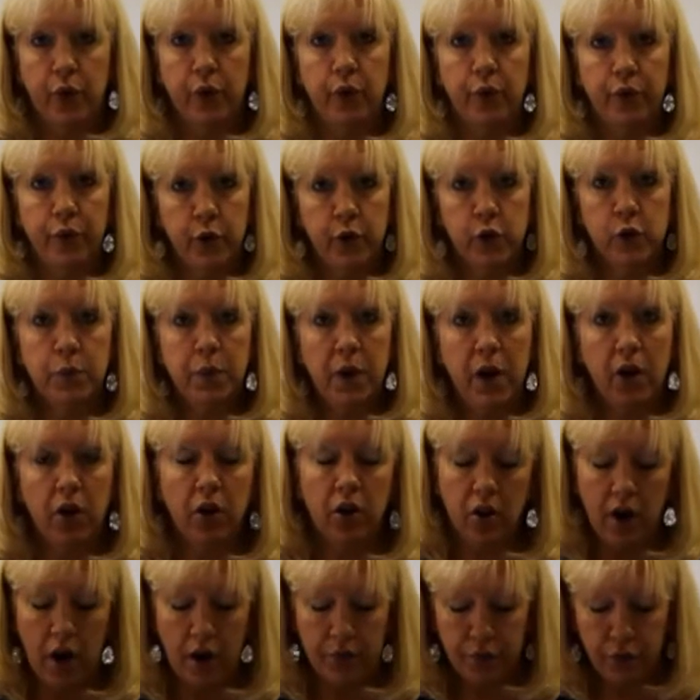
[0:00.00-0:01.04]
the first
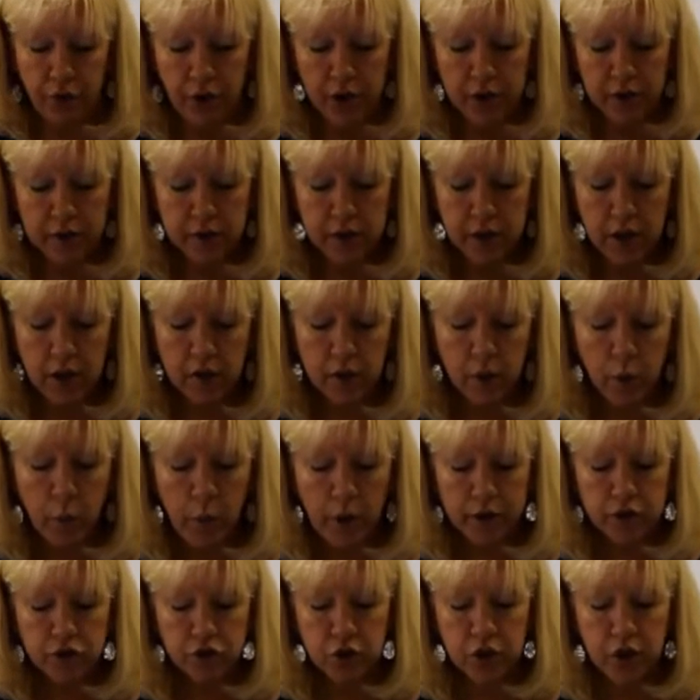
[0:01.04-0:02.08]
paragraph reads, "In the
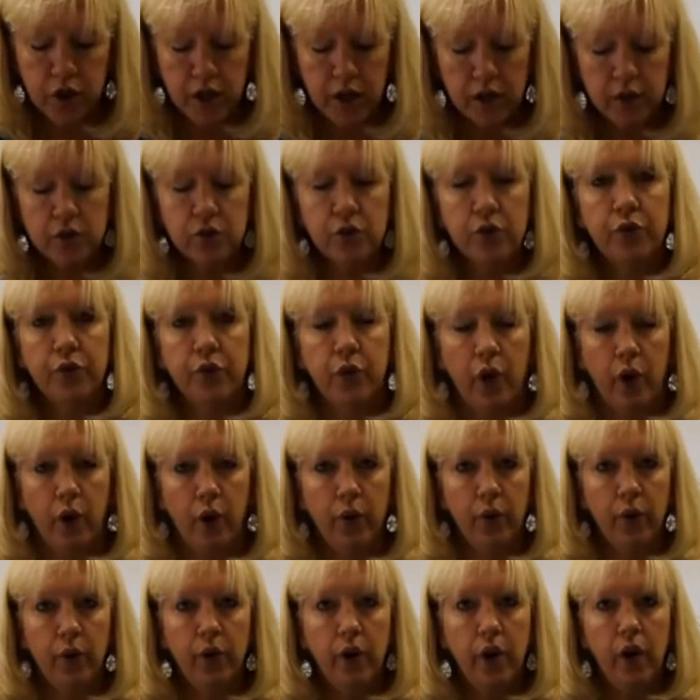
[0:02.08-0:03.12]
question and answer
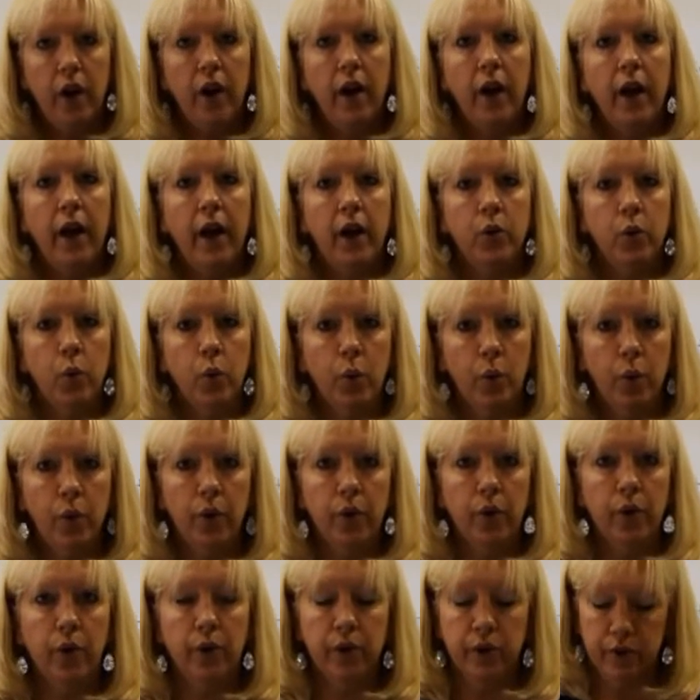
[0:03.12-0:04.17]
flow, an
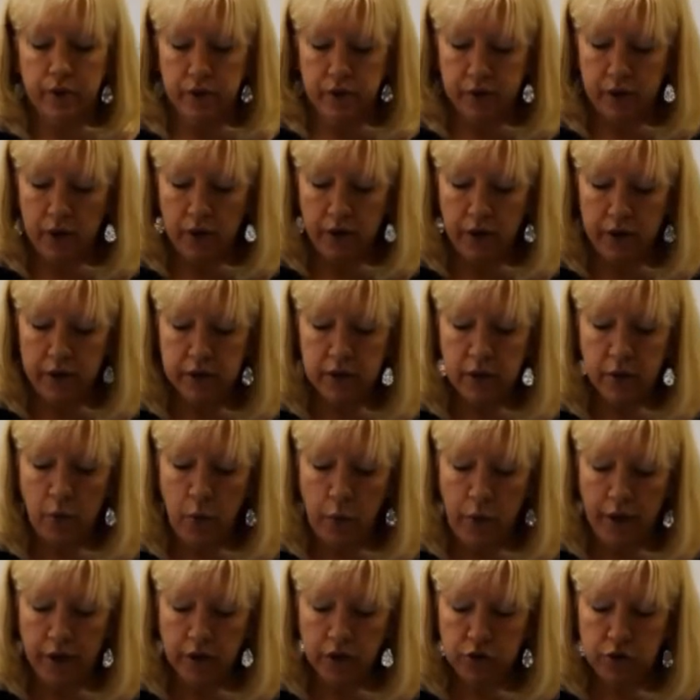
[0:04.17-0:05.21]
oral series of
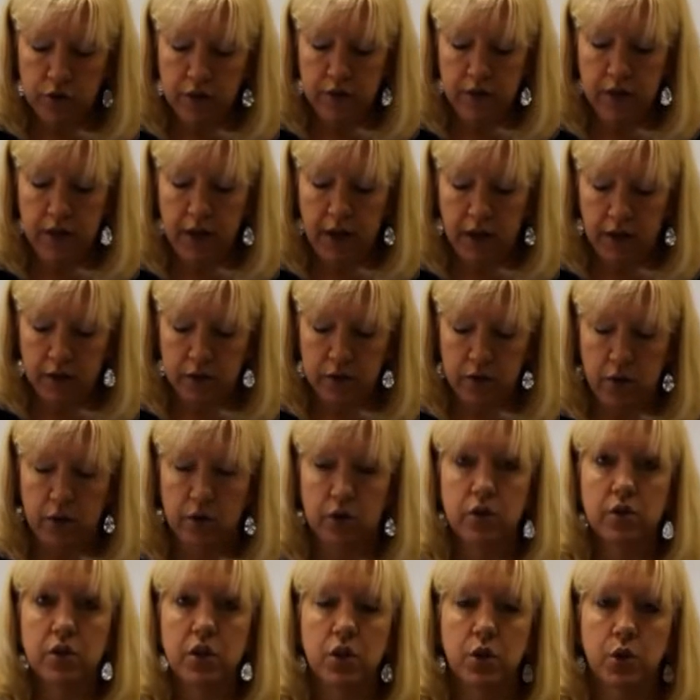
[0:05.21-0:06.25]
questions and
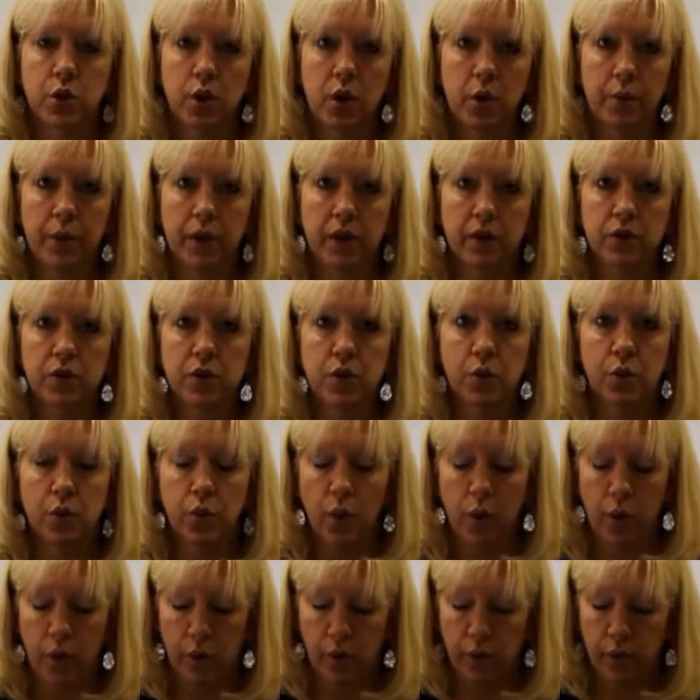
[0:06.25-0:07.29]
answers determines the
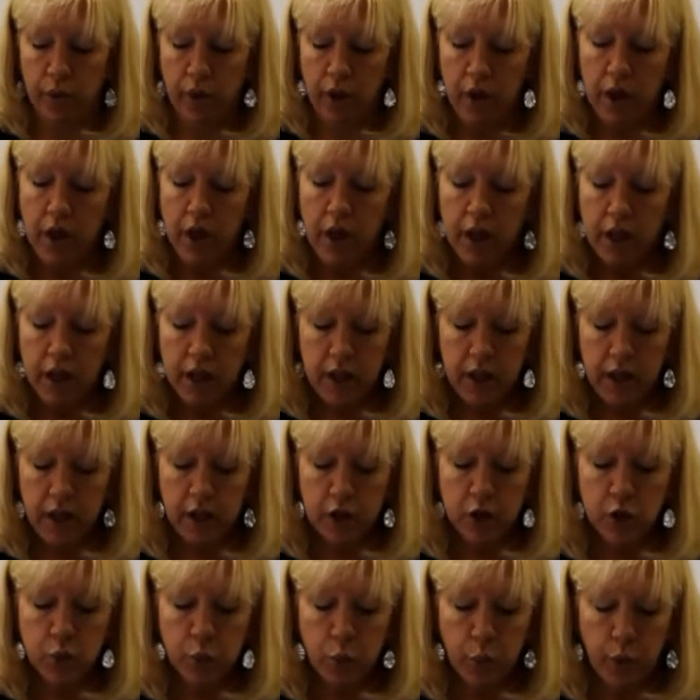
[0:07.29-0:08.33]
role
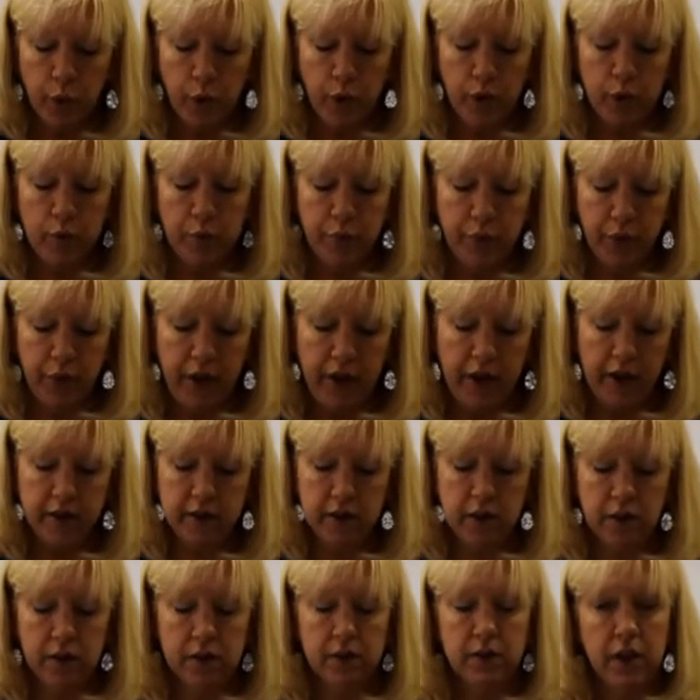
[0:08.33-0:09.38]
each word plays
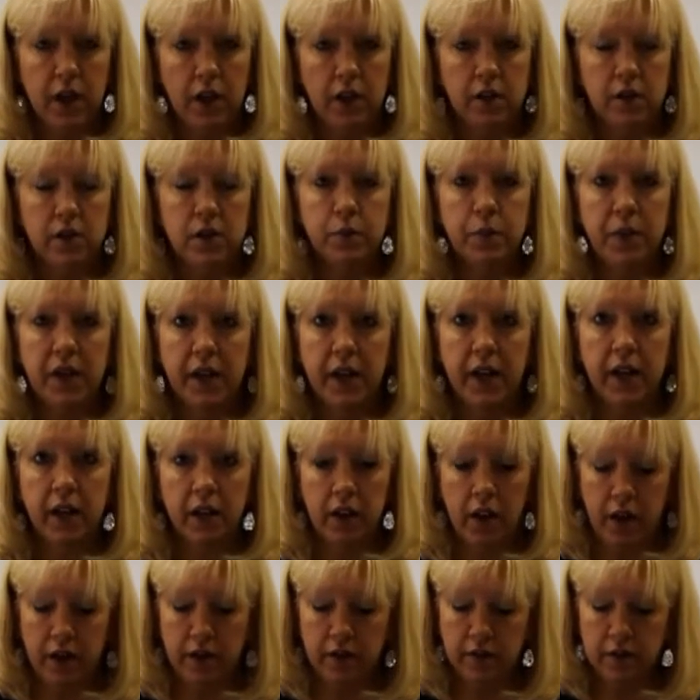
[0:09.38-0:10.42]
in the sentence being
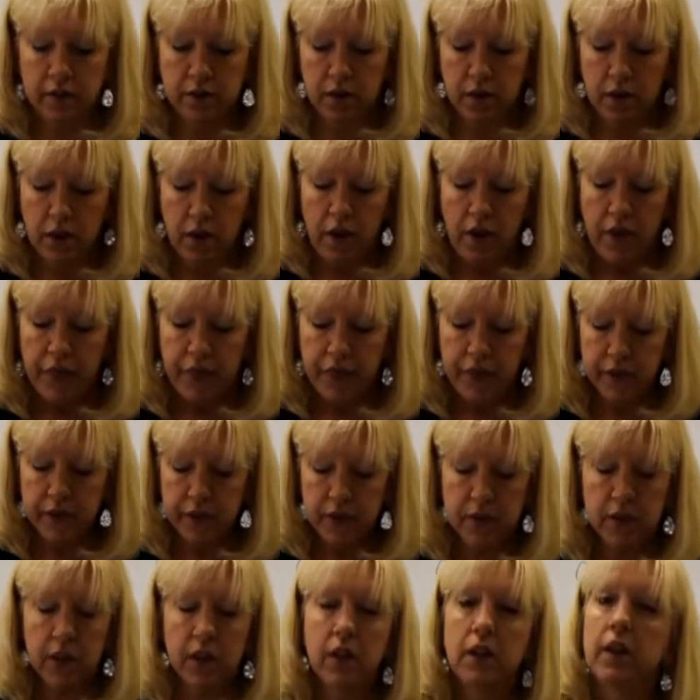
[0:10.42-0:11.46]
analyzed. This
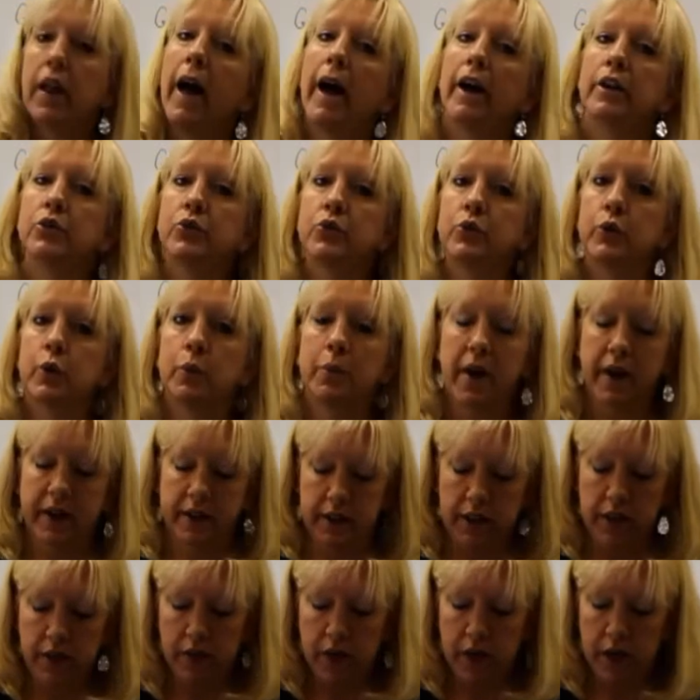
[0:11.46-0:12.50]
is a classroom
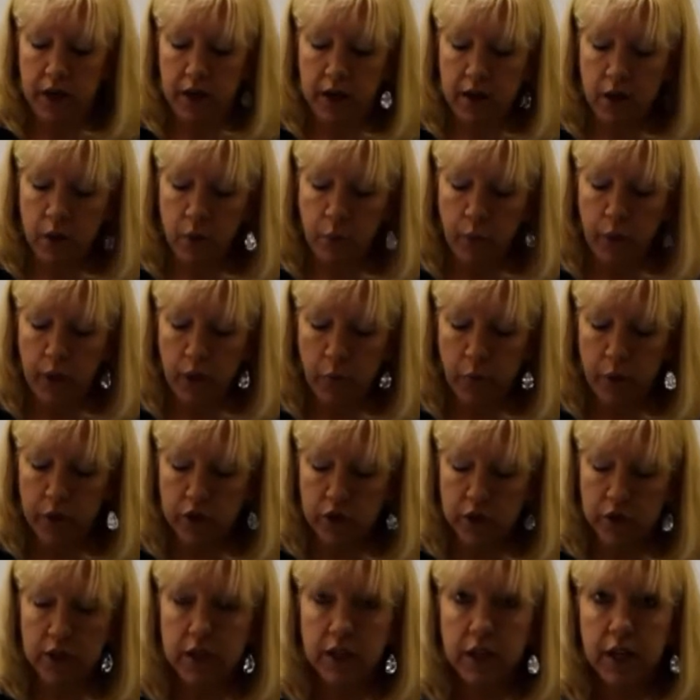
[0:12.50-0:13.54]
activity in which
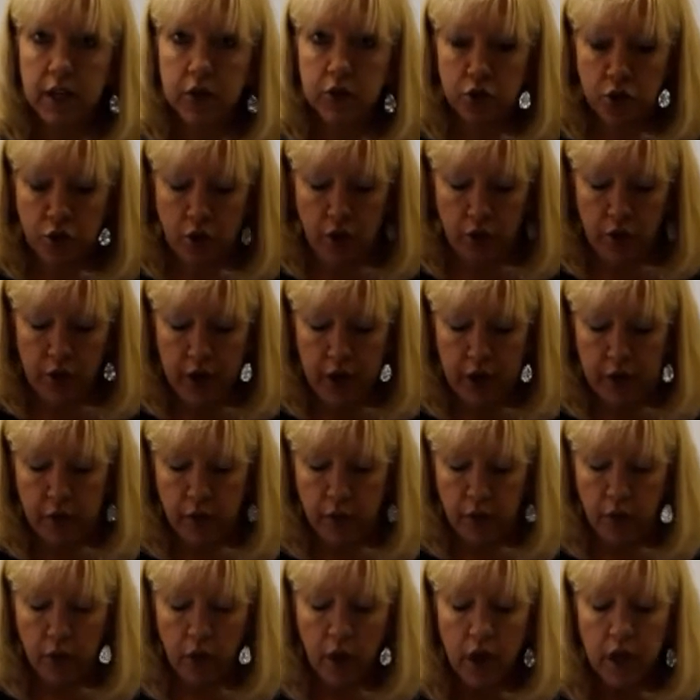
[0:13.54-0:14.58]
the teacher
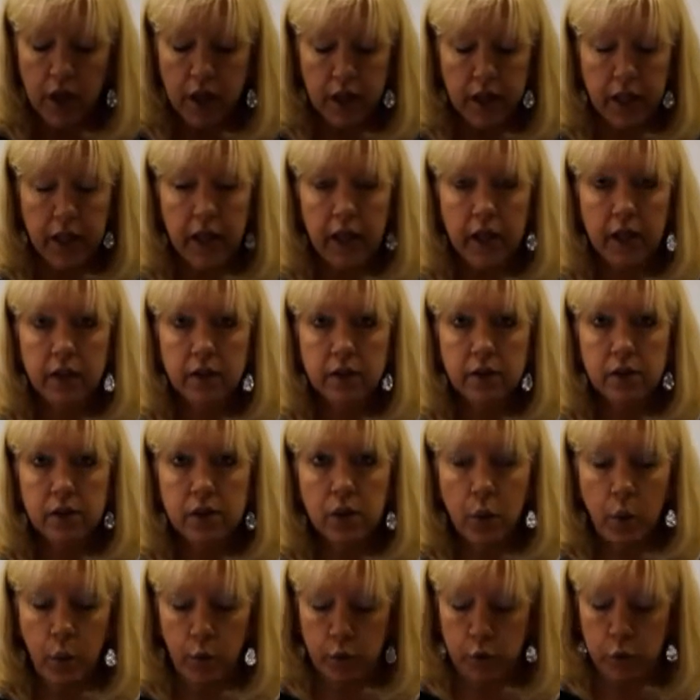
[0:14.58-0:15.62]
either leads
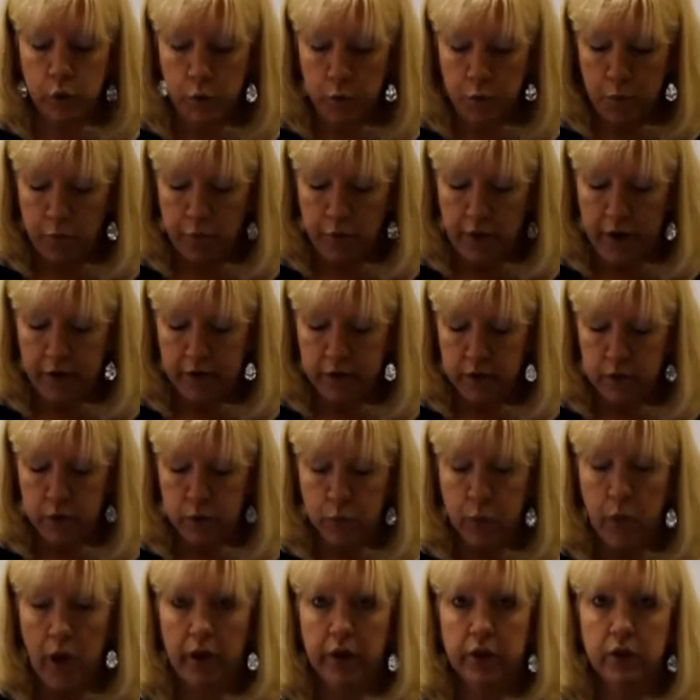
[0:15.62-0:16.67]
or supervises
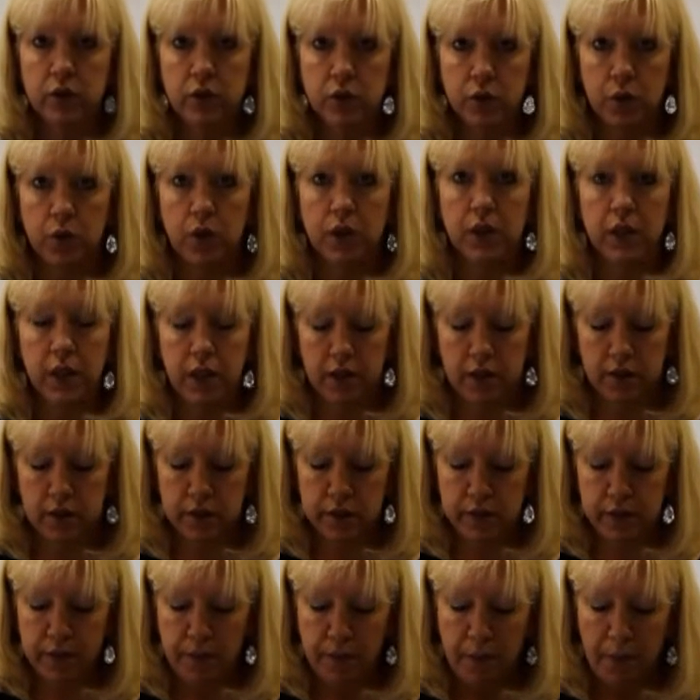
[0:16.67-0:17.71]
while a student
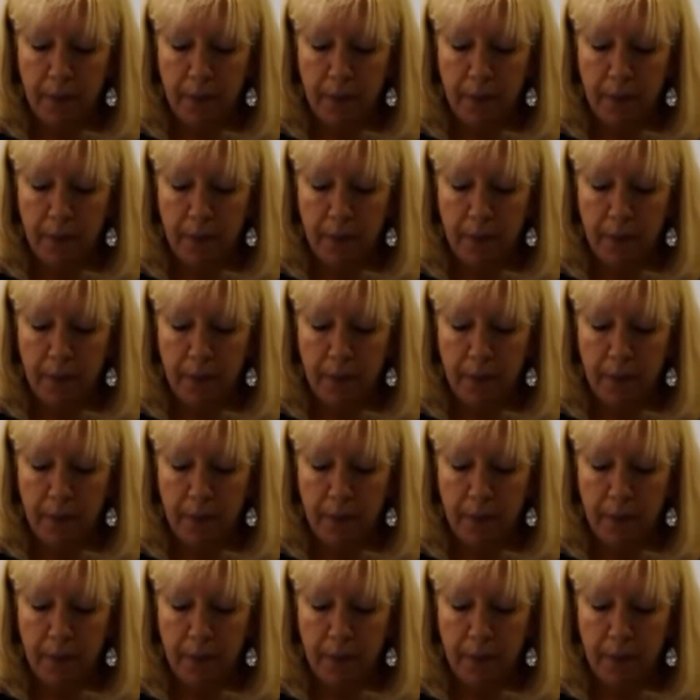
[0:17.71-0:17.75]
leads.